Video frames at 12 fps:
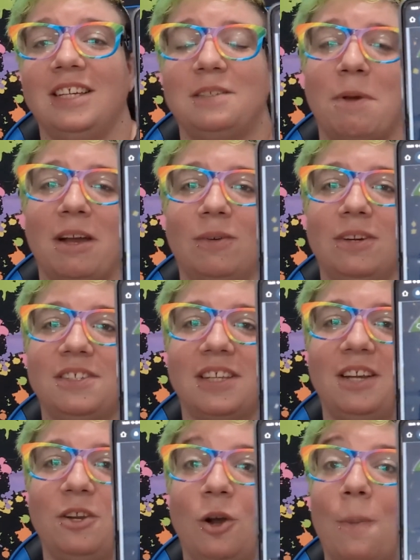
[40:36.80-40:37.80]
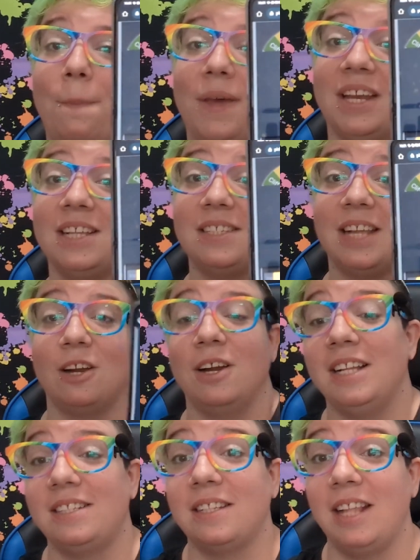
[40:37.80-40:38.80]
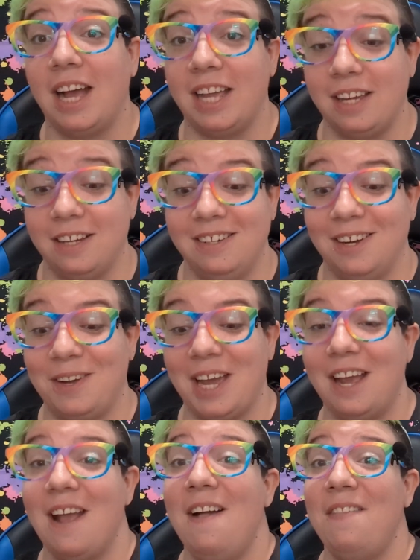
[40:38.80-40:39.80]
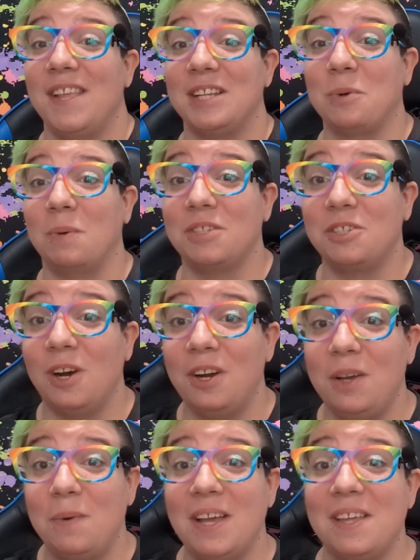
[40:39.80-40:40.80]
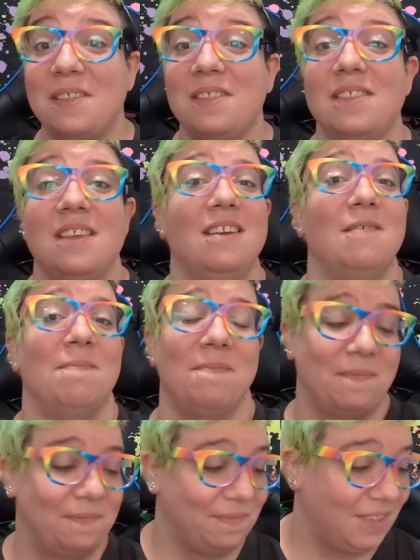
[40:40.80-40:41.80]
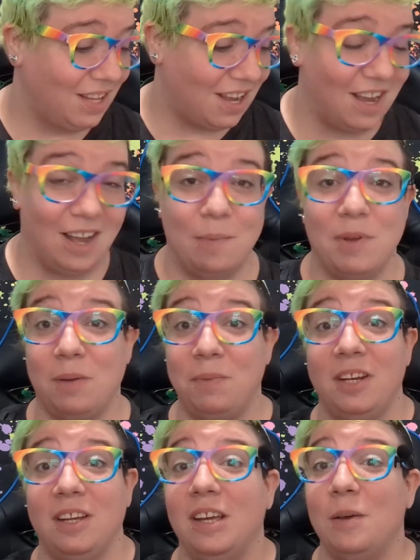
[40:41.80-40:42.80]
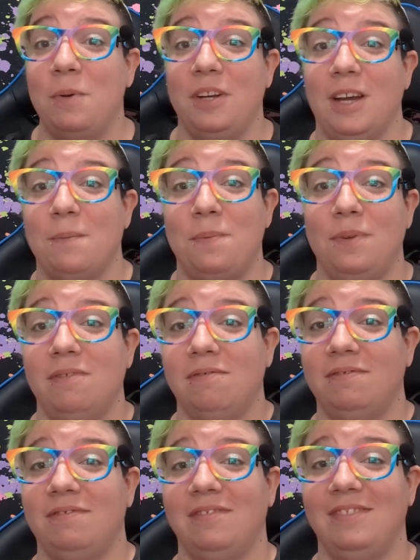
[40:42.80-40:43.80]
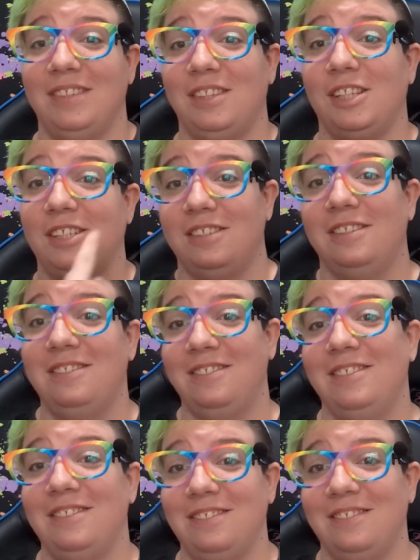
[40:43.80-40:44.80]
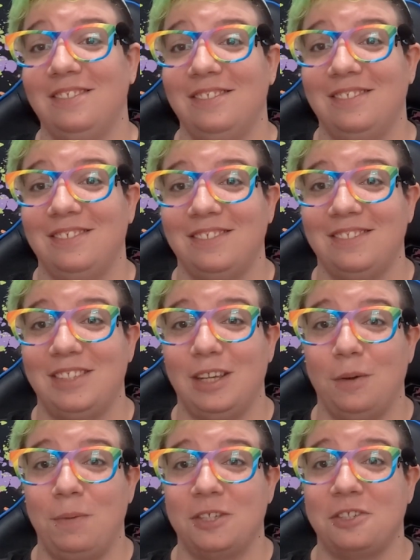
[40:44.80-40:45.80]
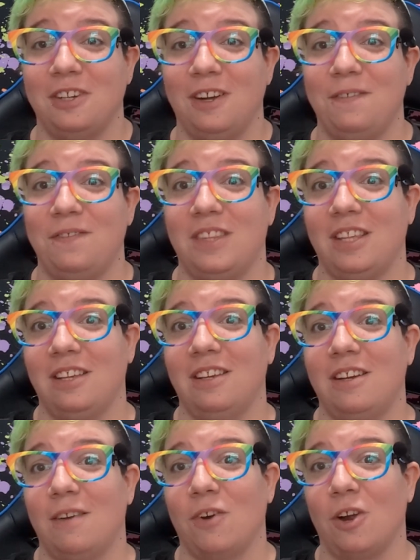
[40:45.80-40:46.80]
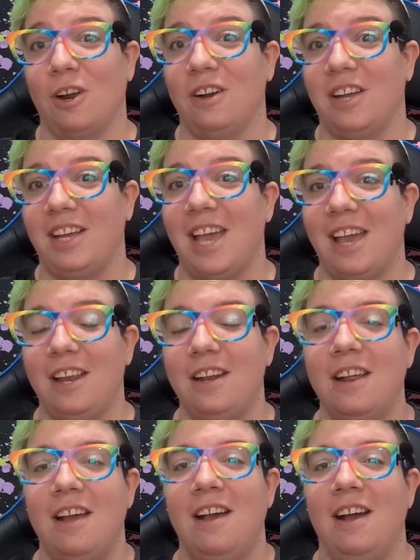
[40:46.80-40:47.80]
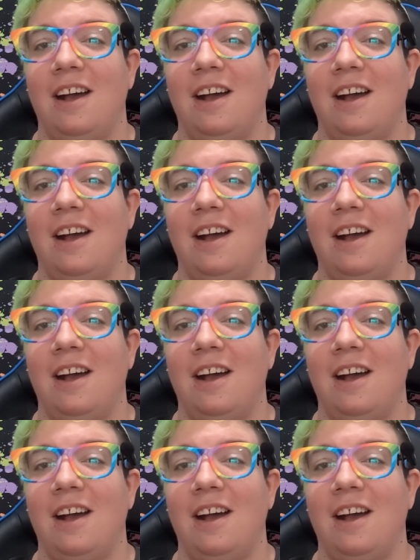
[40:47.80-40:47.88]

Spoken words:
It's backwards, I know, but it's there. It's the hike. Okay, that's what we're starting with. I'm gonna put up the picture of the cover art again.